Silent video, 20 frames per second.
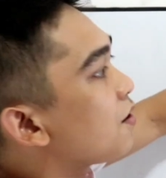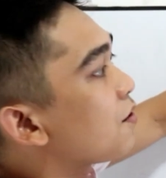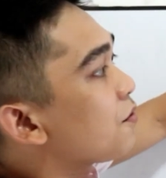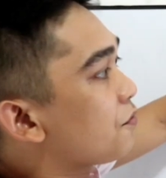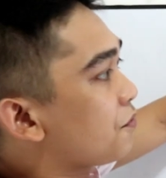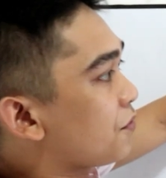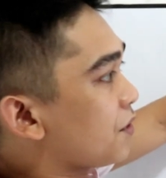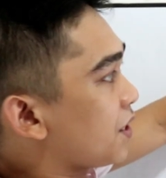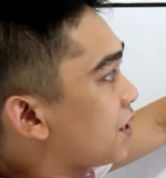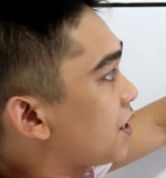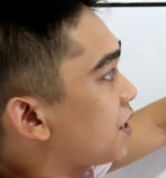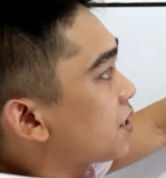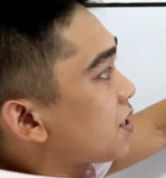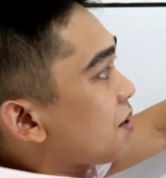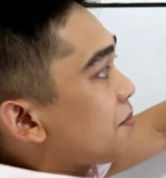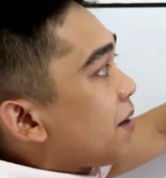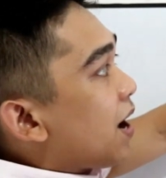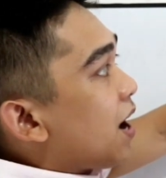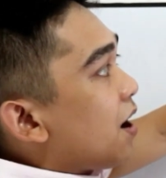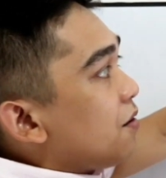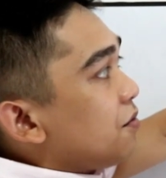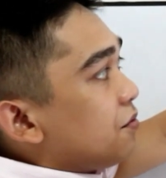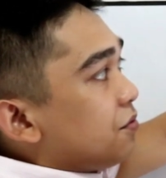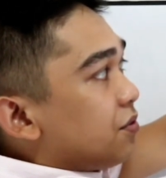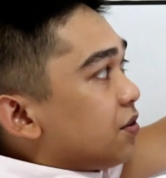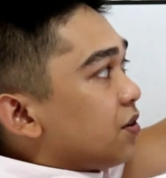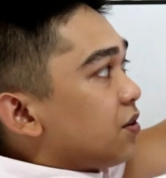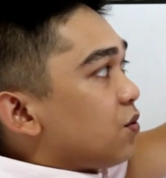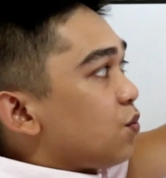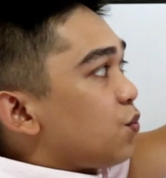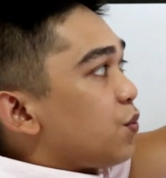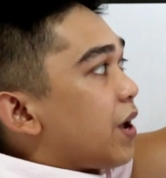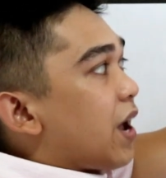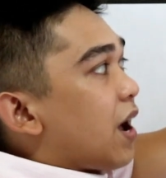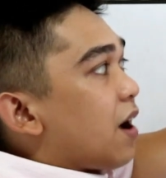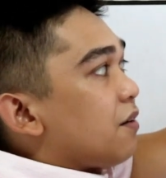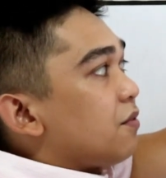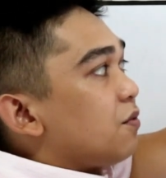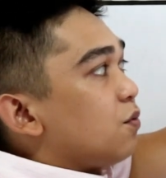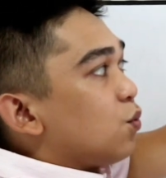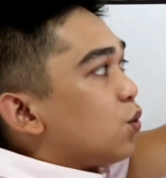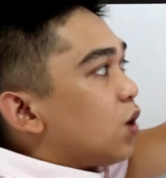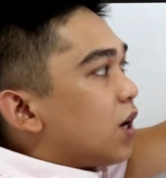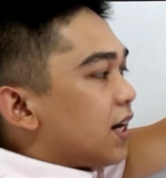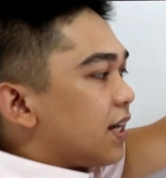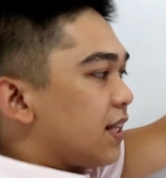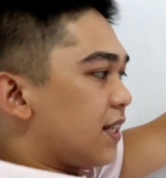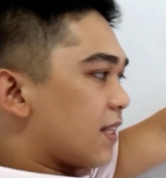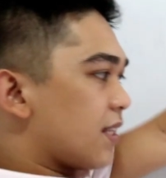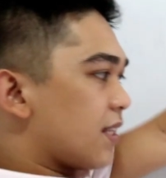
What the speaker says: fingers above, we have 1.